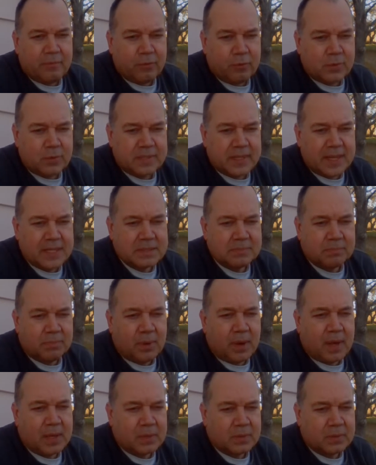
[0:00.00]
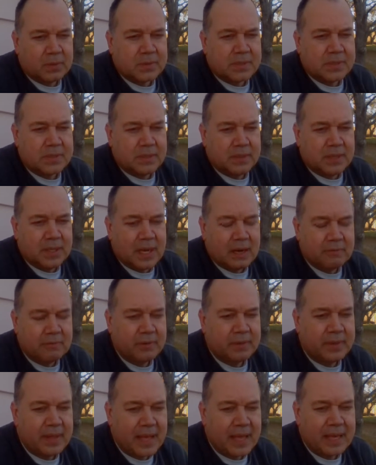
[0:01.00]
full size bottles to
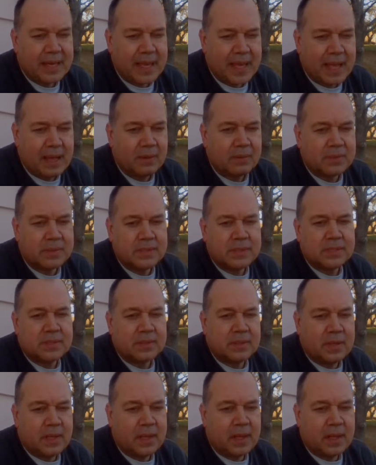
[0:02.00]
cover that house.